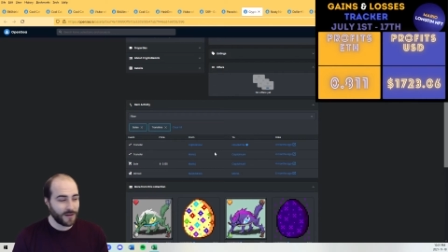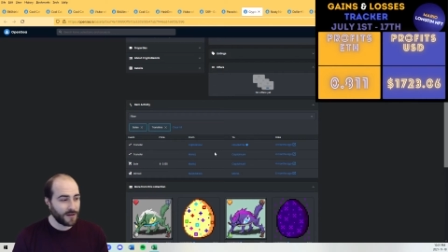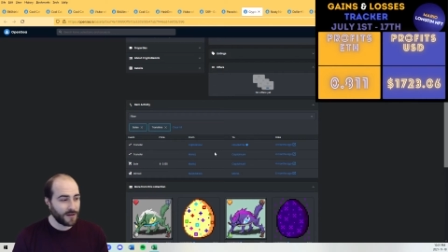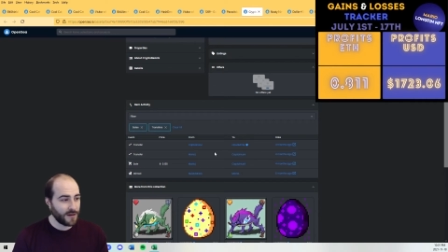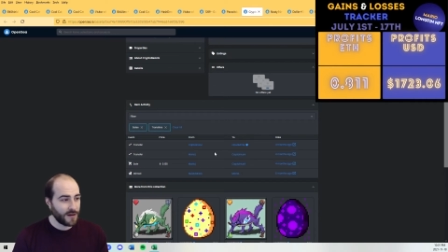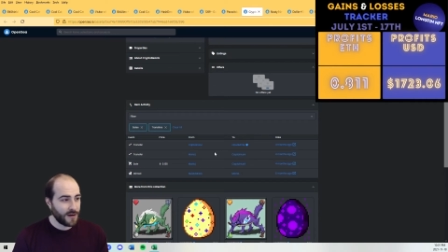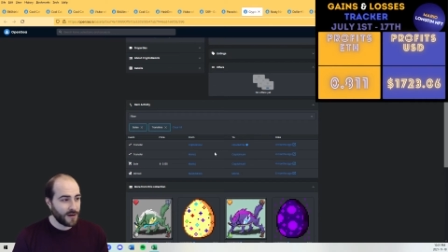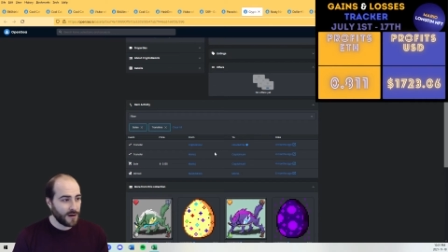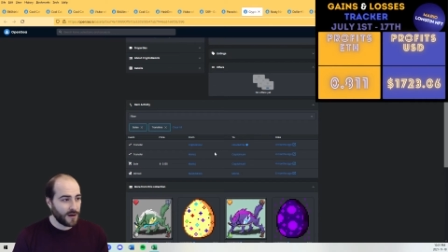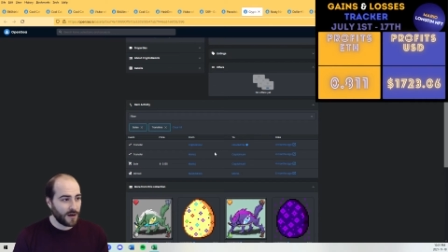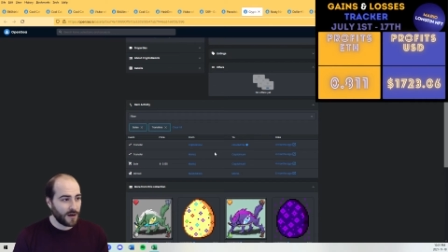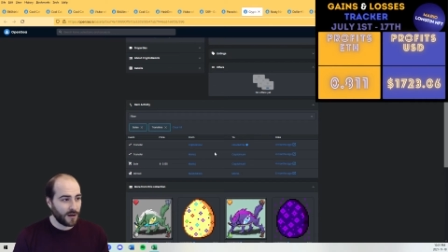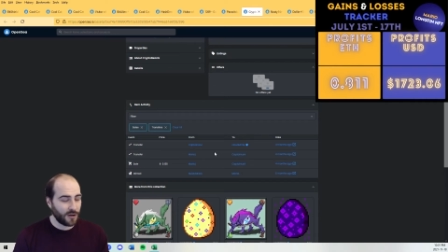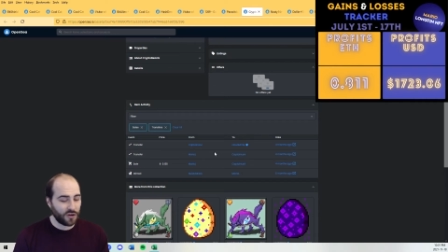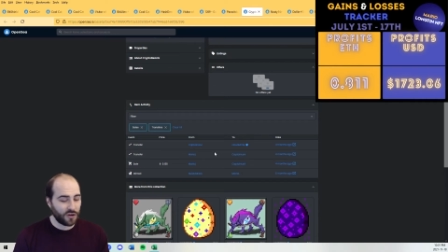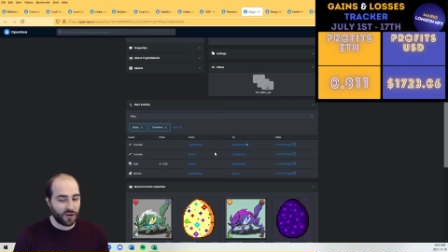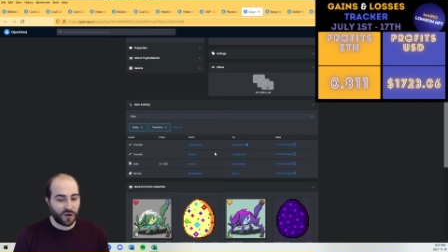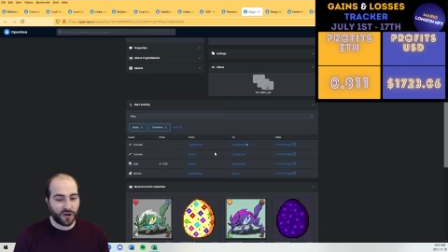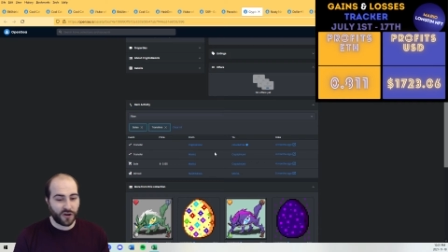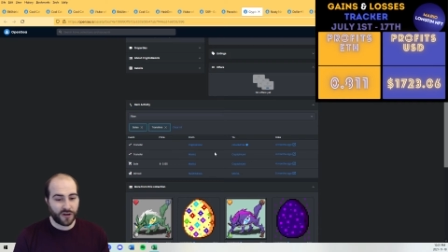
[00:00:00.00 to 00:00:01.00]

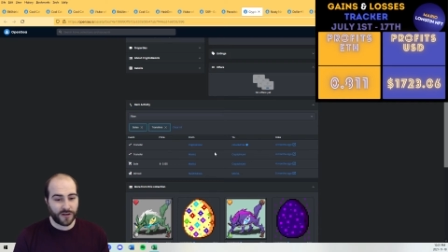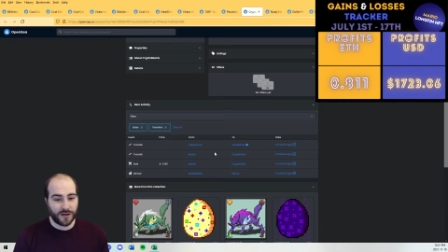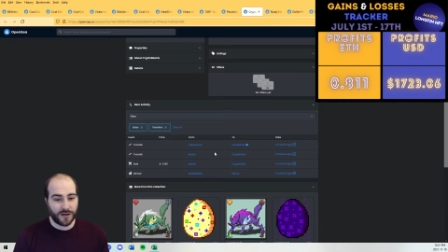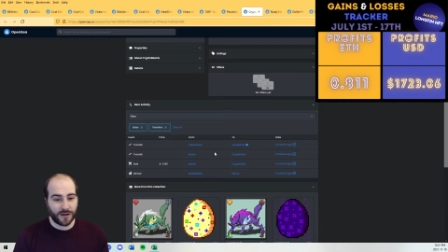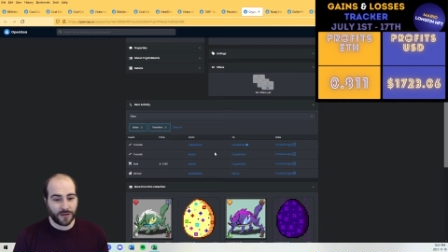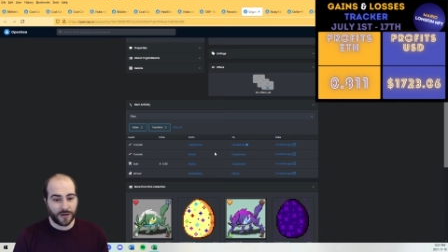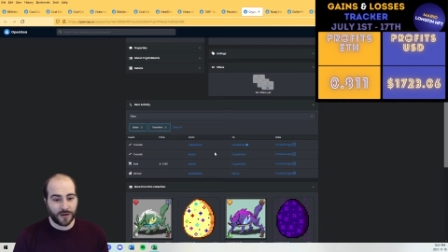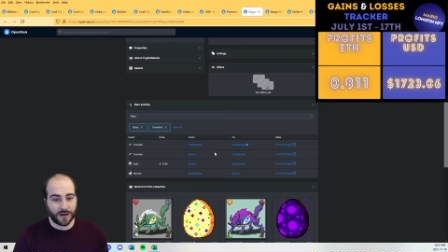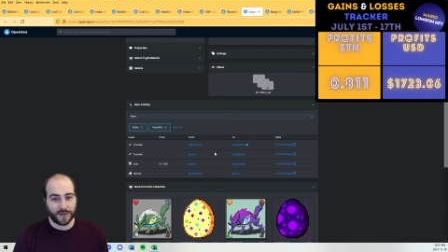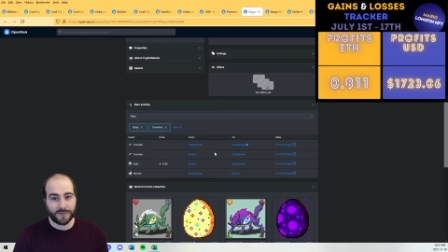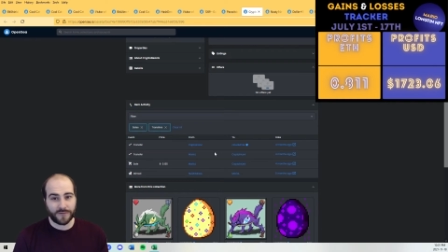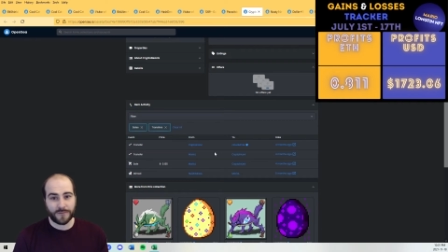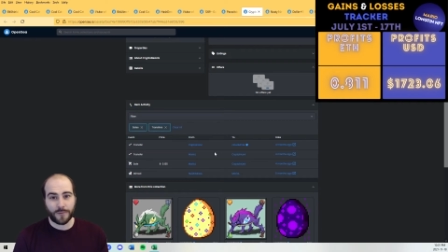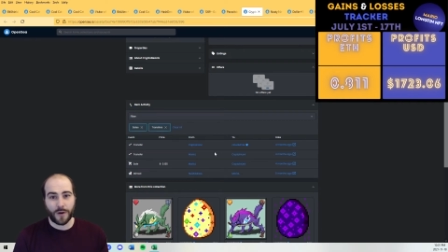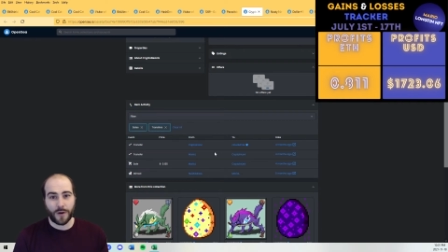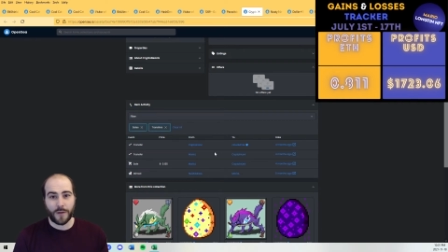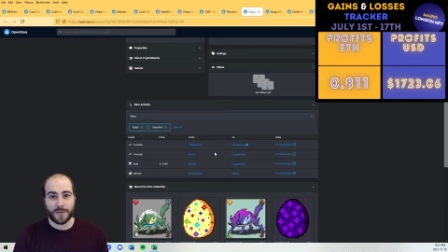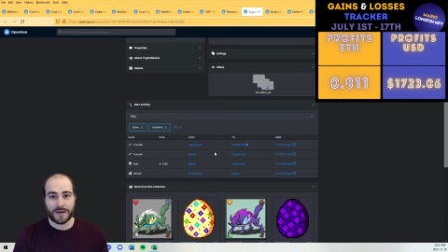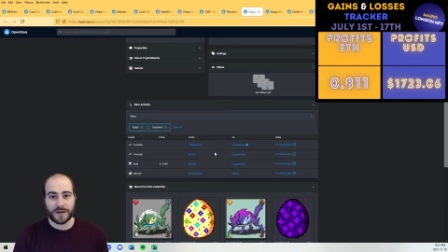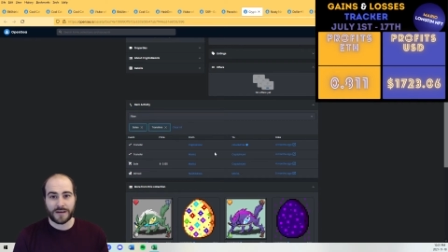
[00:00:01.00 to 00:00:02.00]
a lot of
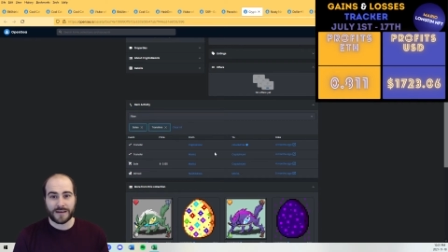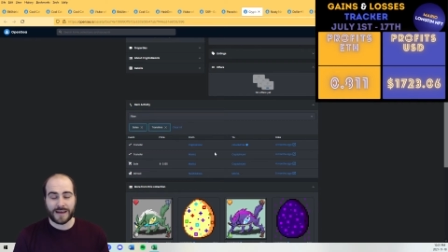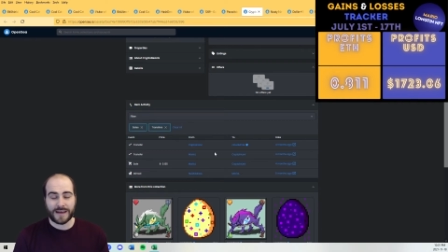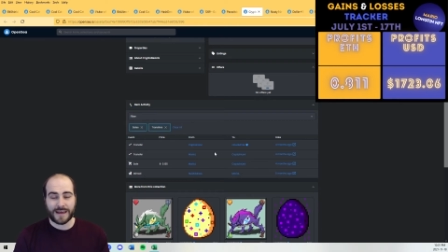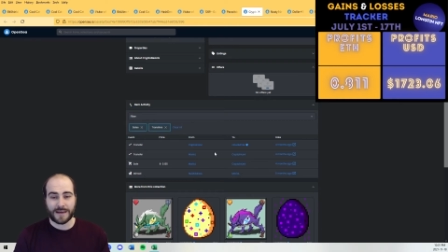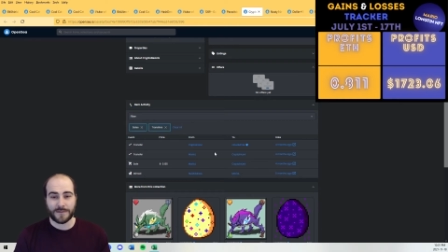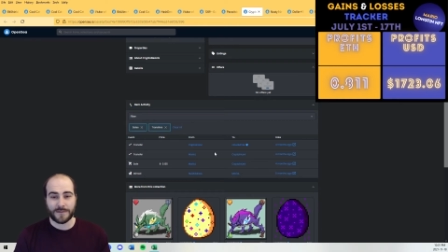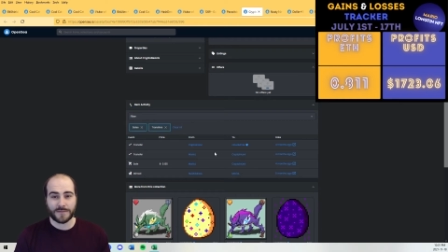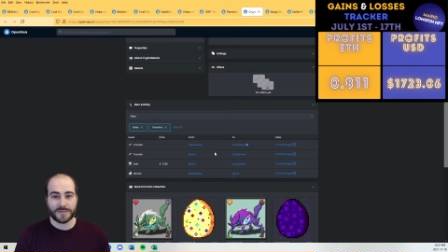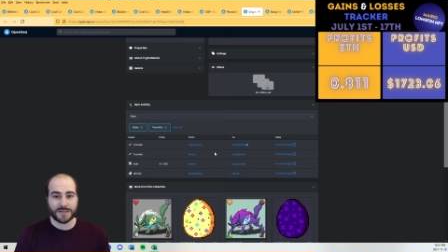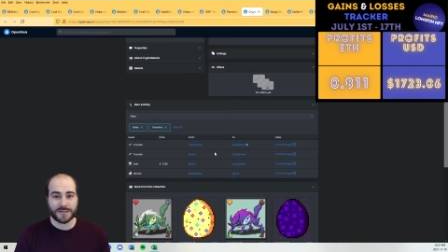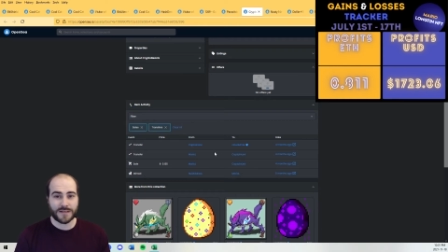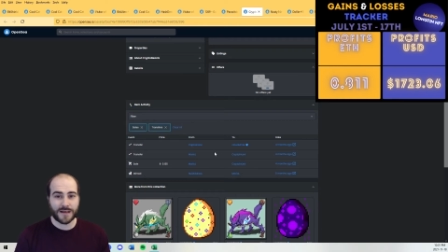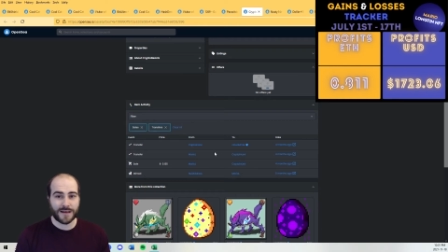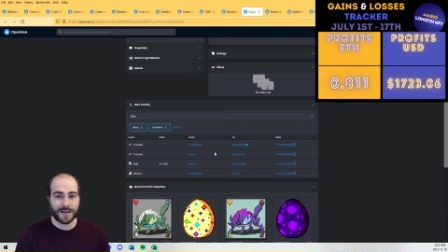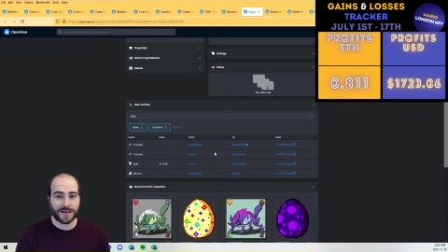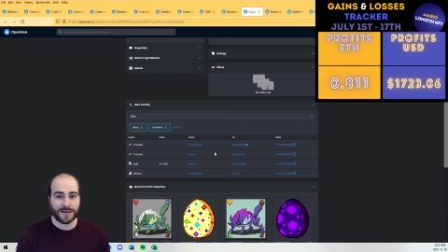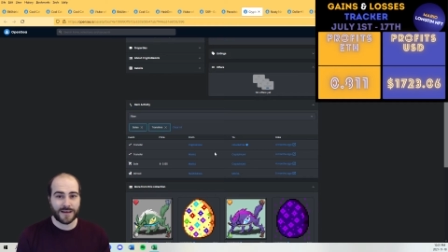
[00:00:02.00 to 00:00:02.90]
prominent names that